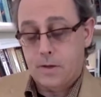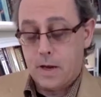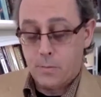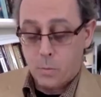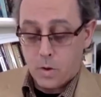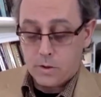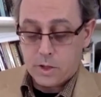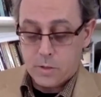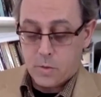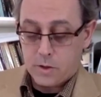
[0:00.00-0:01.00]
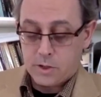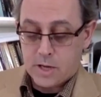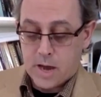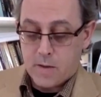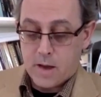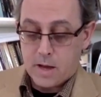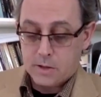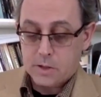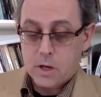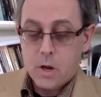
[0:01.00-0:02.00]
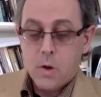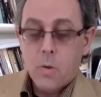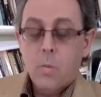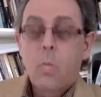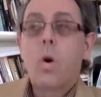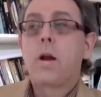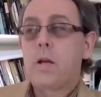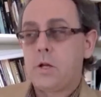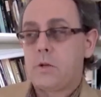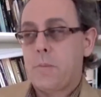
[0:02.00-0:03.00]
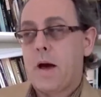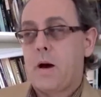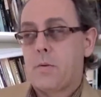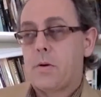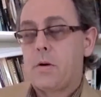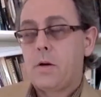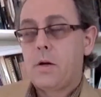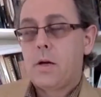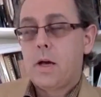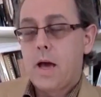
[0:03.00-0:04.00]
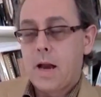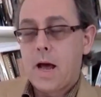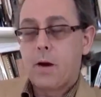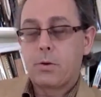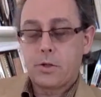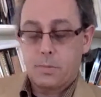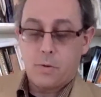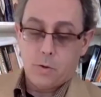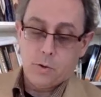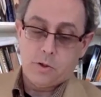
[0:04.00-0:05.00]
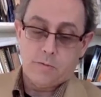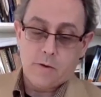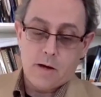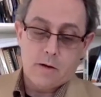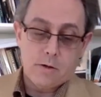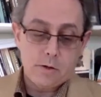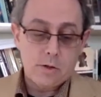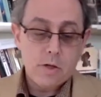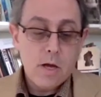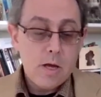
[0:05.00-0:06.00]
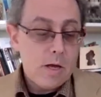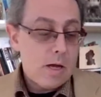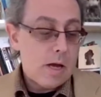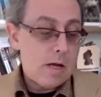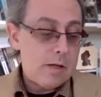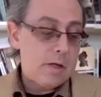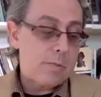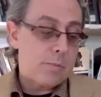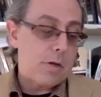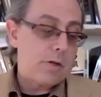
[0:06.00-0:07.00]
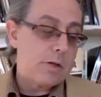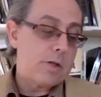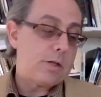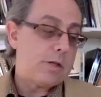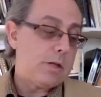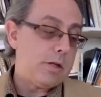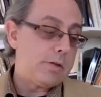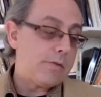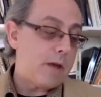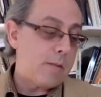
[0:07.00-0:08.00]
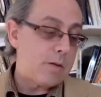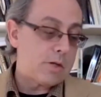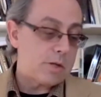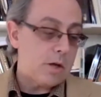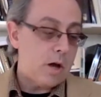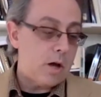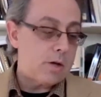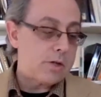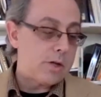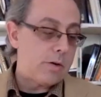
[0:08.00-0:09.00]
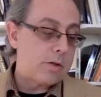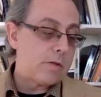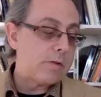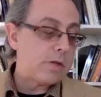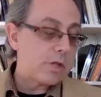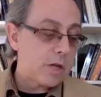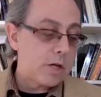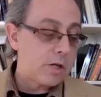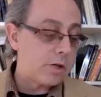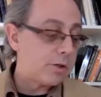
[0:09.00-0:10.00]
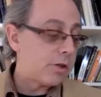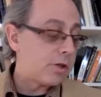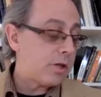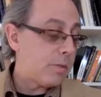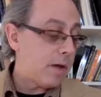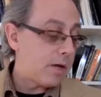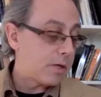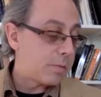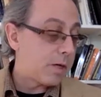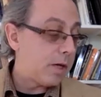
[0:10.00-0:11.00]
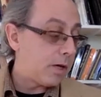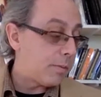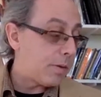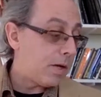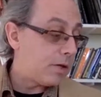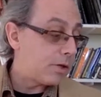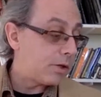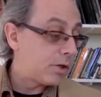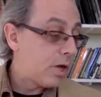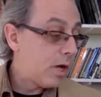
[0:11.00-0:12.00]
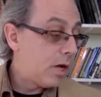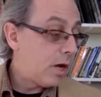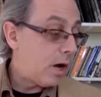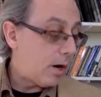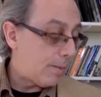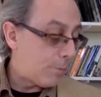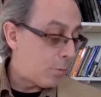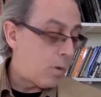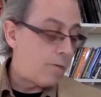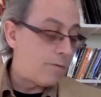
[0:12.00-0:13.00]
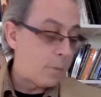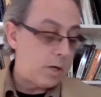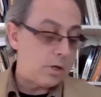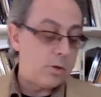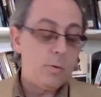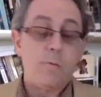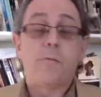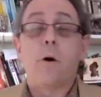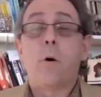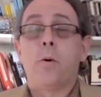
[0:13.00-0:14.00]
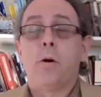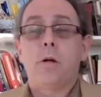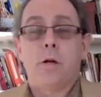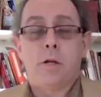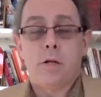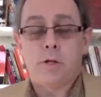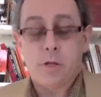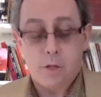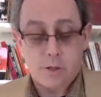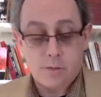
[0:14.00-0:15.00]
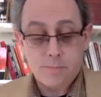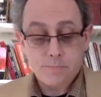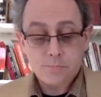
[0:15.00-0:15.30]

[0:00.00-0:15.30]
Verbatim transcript: And what she wants to now ask, what is power and how is it opposed to violence? And this brings us to these famous series of distinctions she makes, beginning on pages 142 forward in this edition.